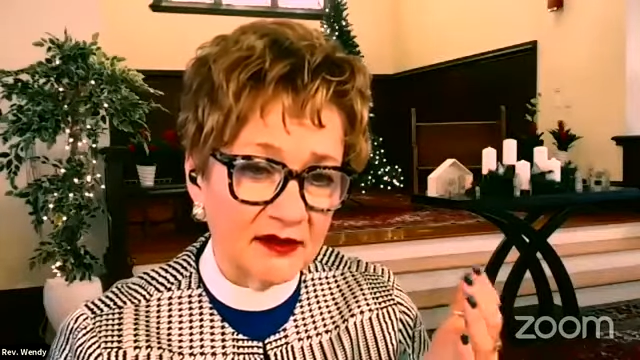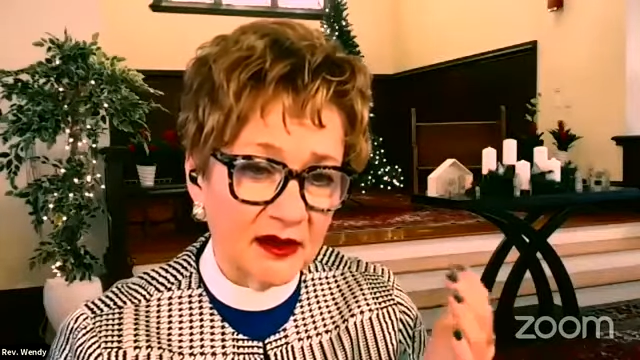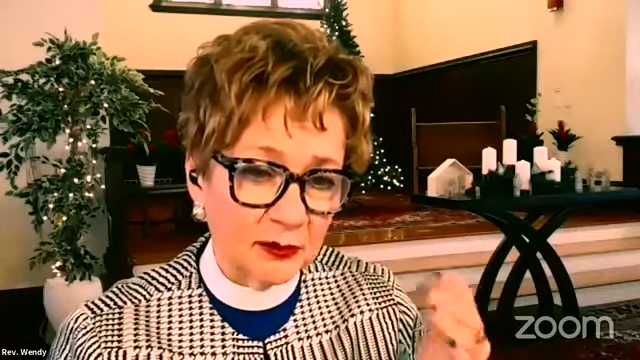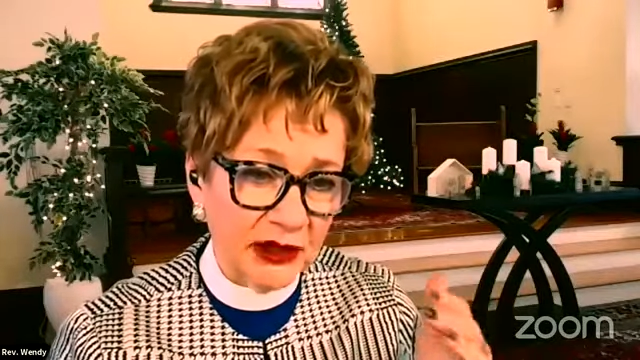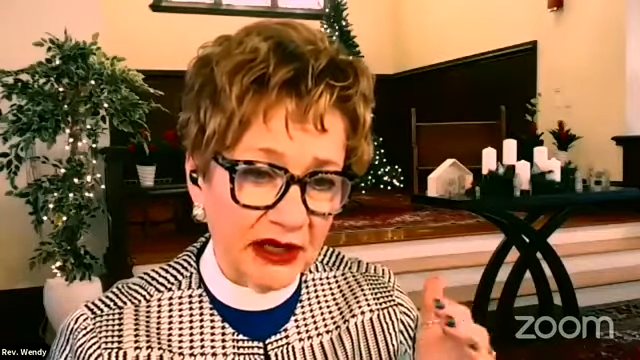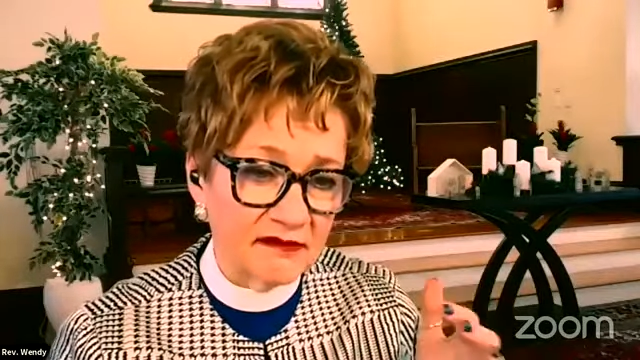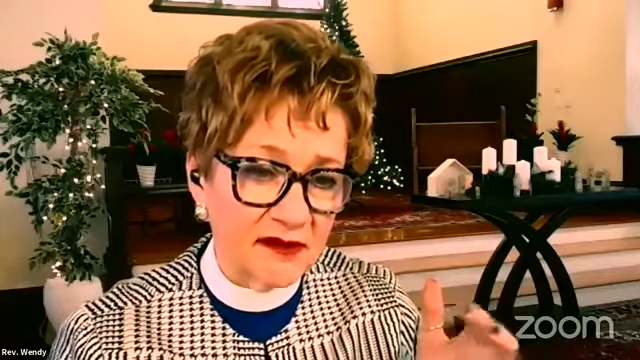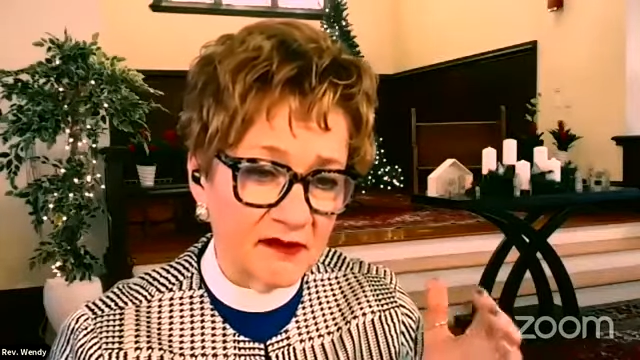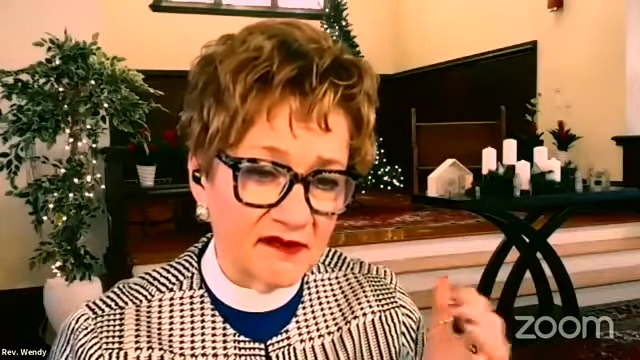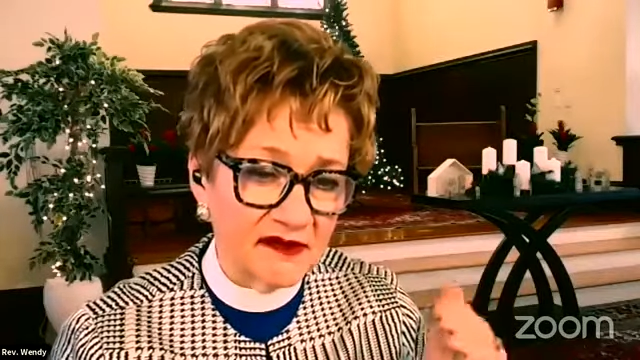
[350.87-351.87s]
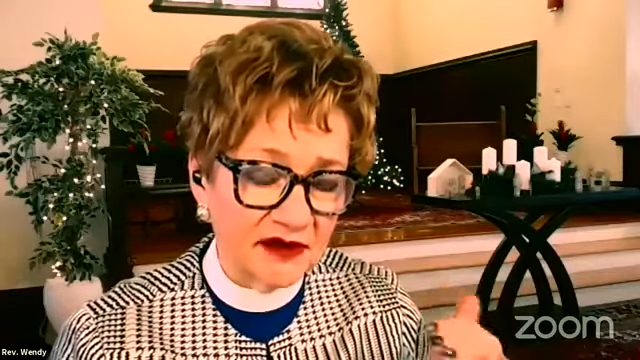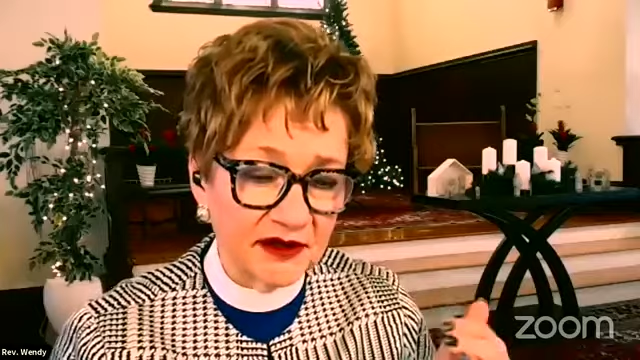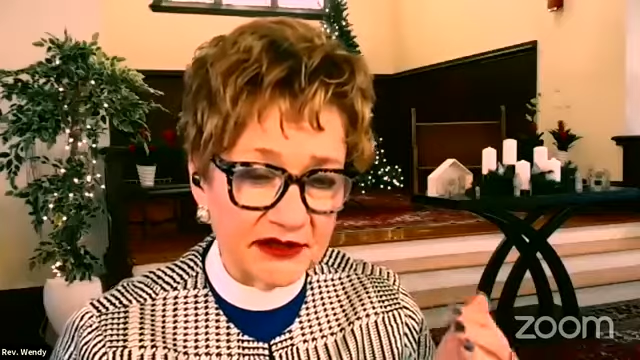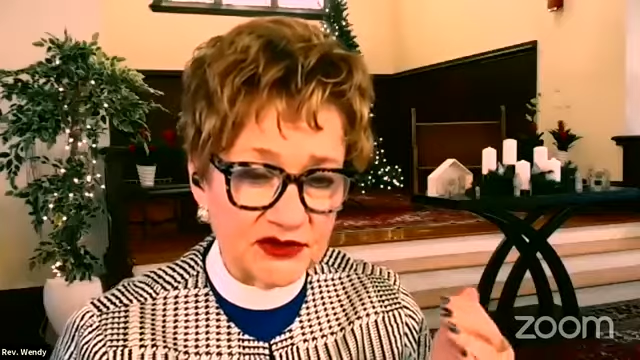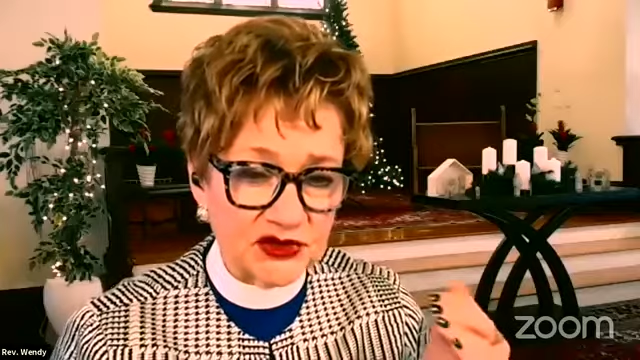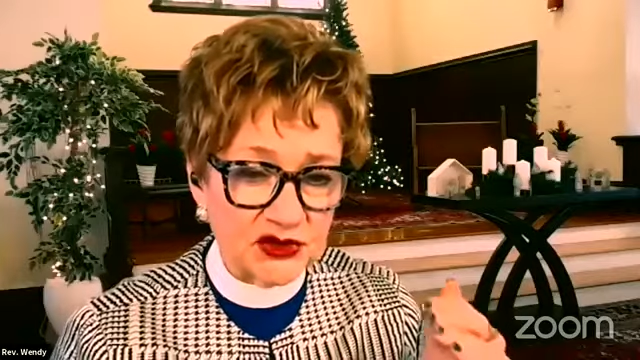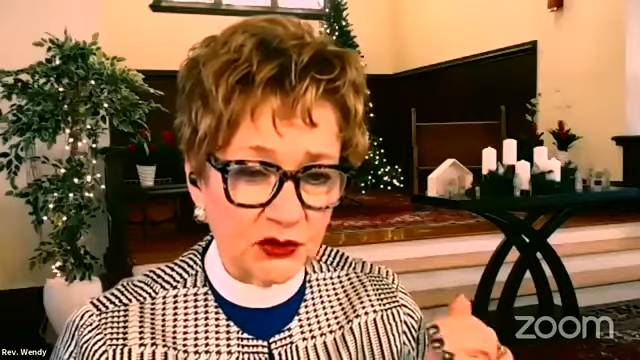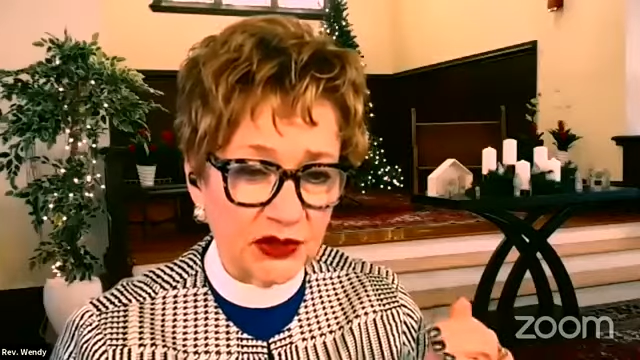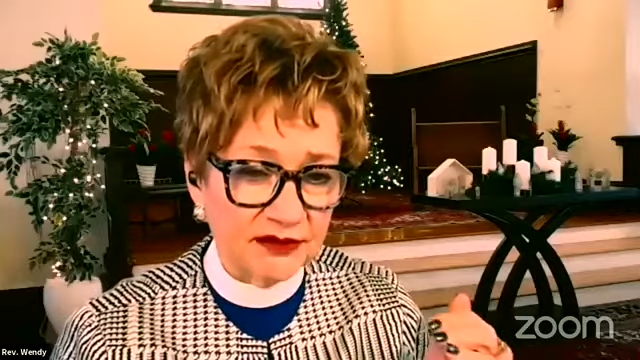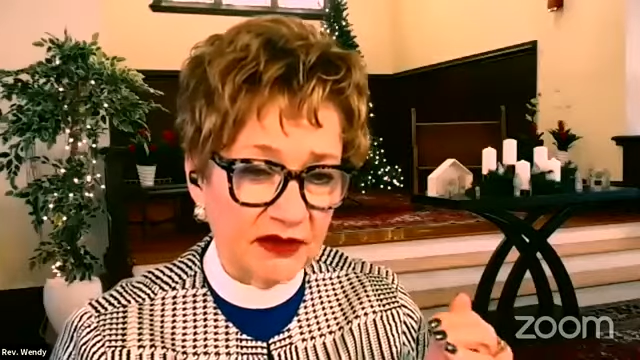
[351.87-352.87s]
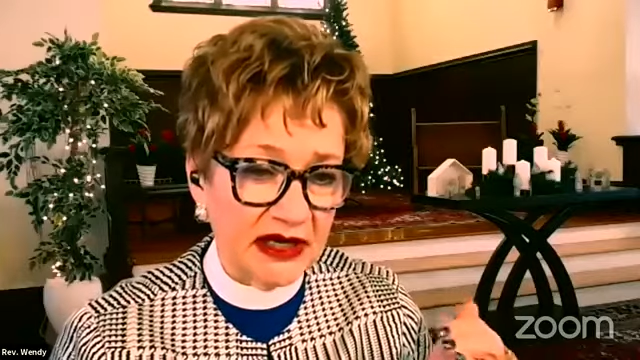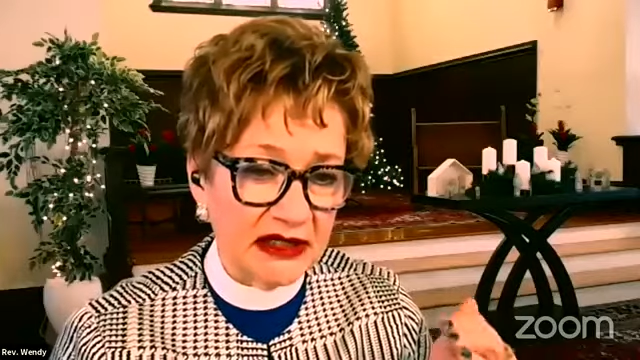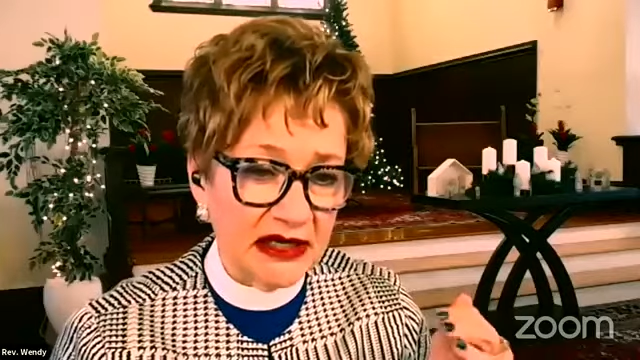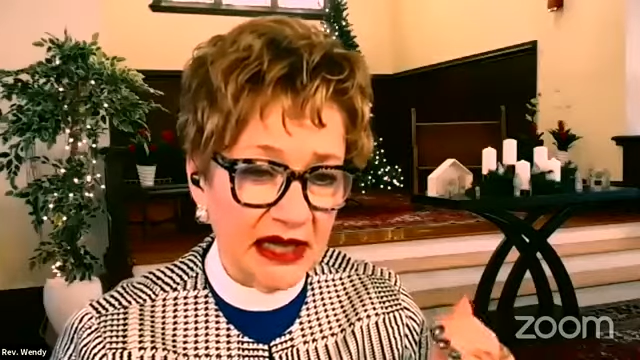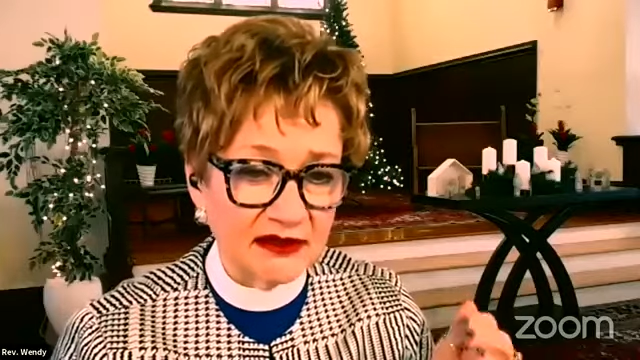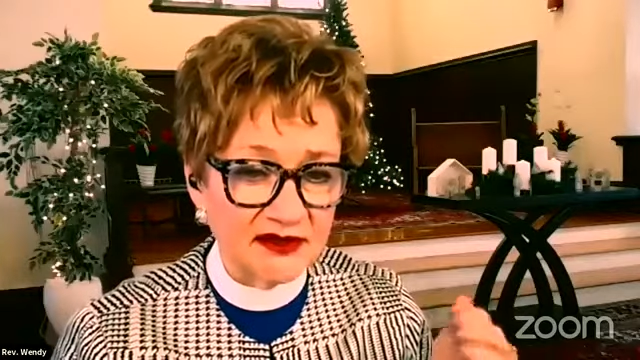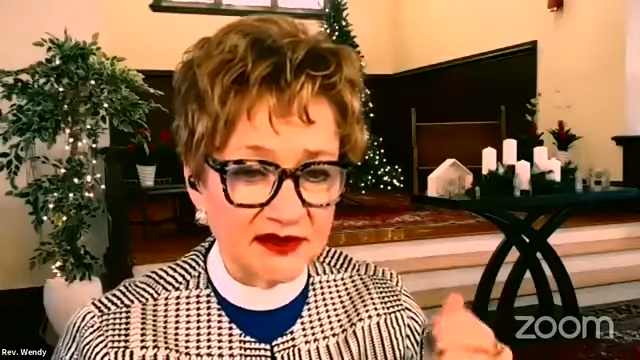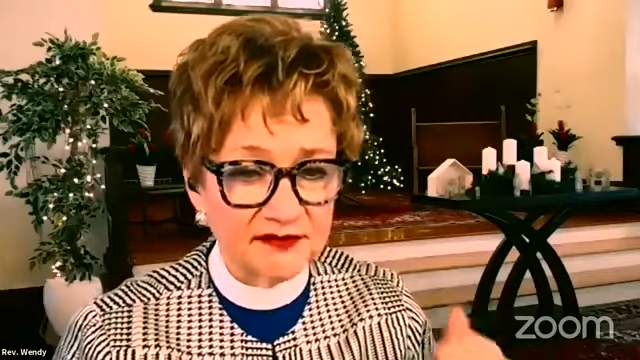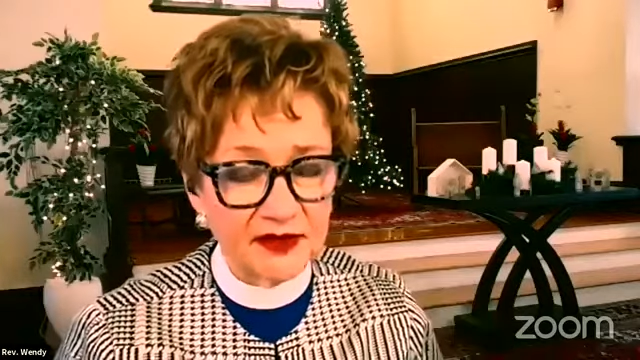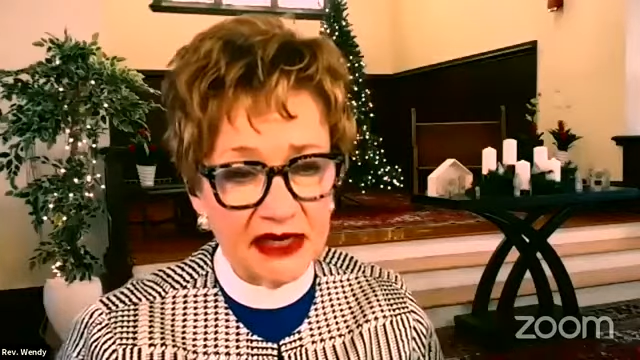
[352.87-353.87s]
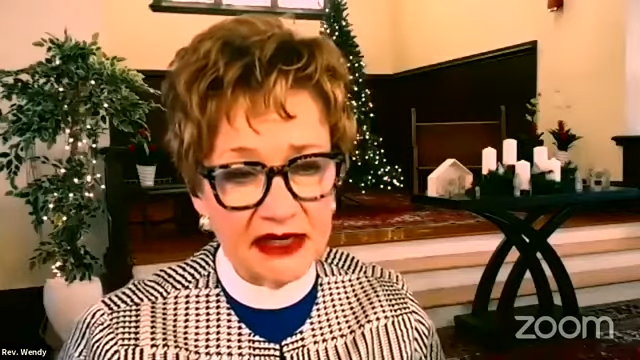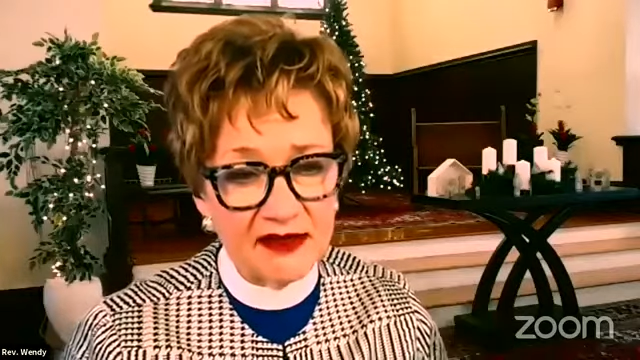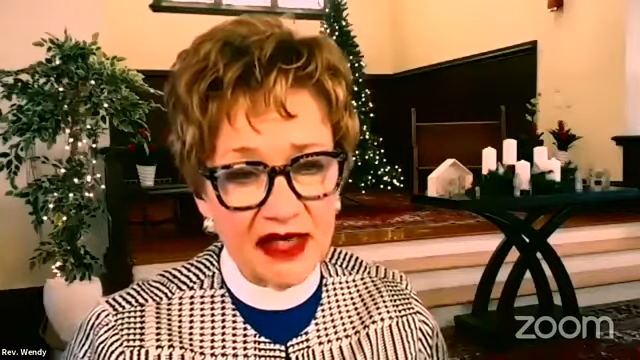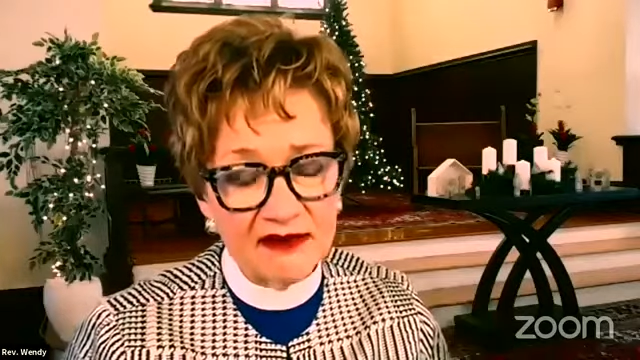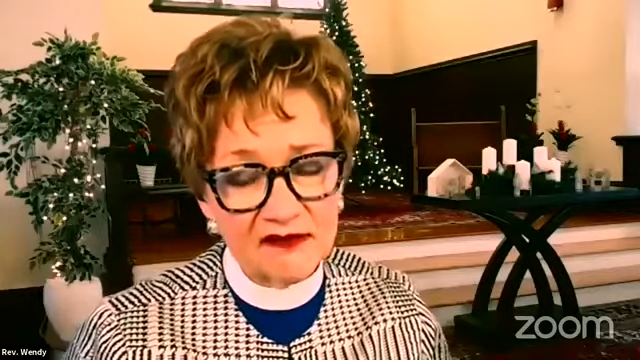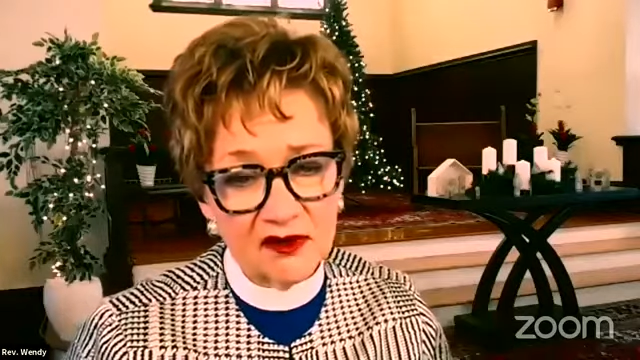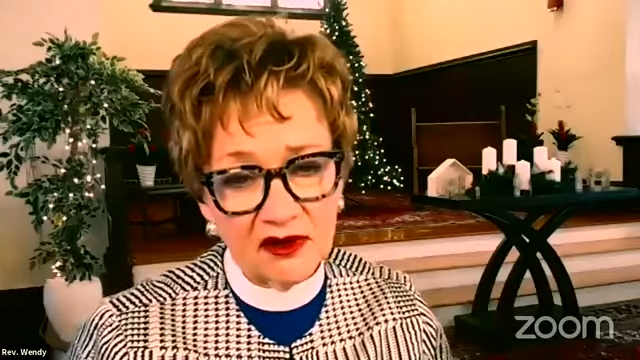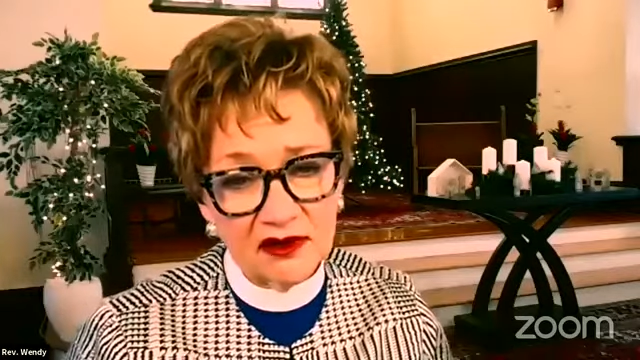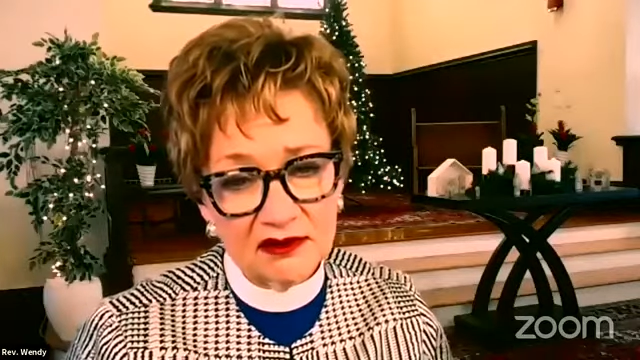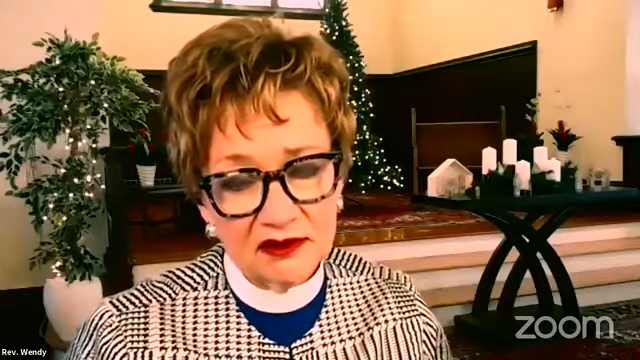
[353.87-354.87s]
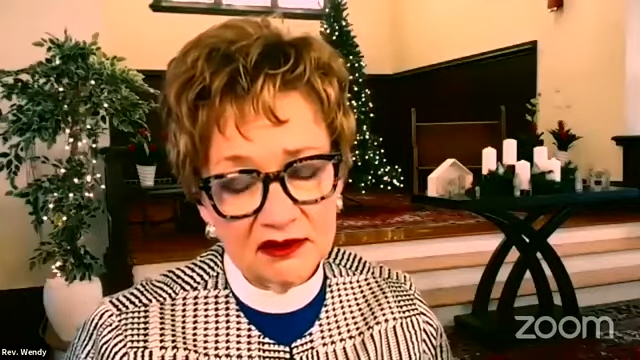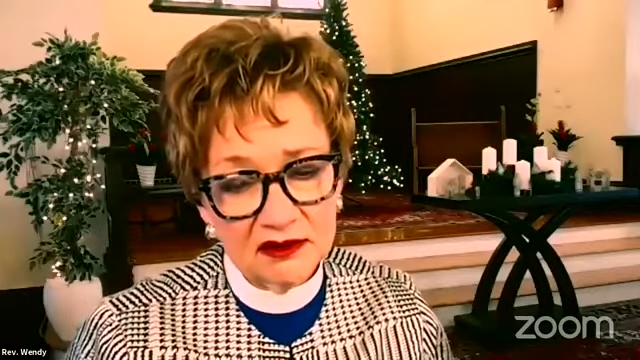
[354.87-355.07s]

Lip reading: they're bringing some serious joy right now to Freddie, that's all.